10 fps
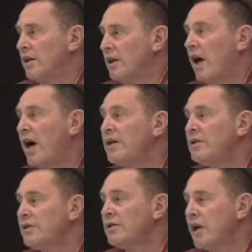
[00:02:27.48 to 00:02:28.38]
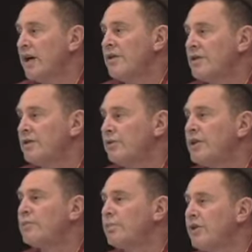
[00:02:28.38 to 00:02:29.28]
The highest desire is to
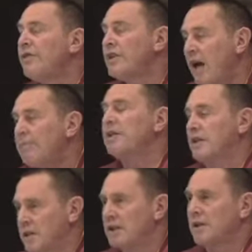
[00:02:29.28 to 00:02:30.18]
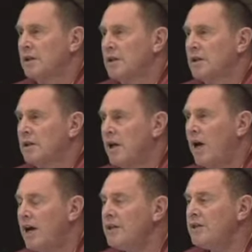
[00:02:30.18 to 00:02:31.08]
reach perfect happiness. The
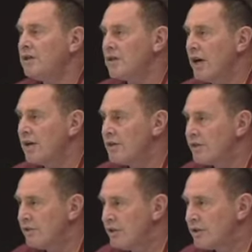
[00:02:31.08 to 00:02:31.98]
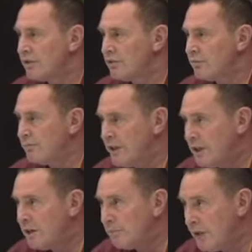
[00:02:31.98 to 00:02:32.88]
highest desire is to
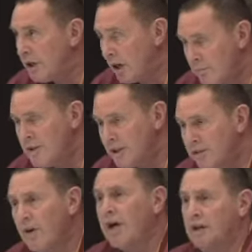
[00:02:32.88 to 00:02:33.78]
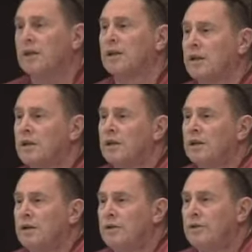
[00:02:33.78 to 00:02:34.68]
become the divine,
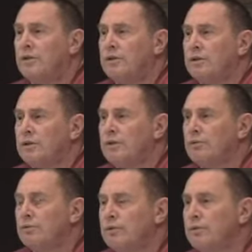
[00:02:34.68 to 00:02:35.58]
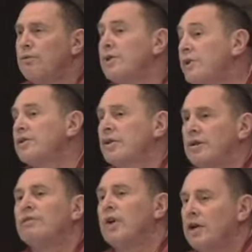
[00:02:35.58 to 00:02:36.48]
to reach
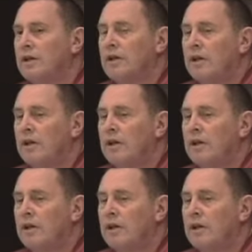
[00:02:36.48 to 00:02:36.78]
the divine.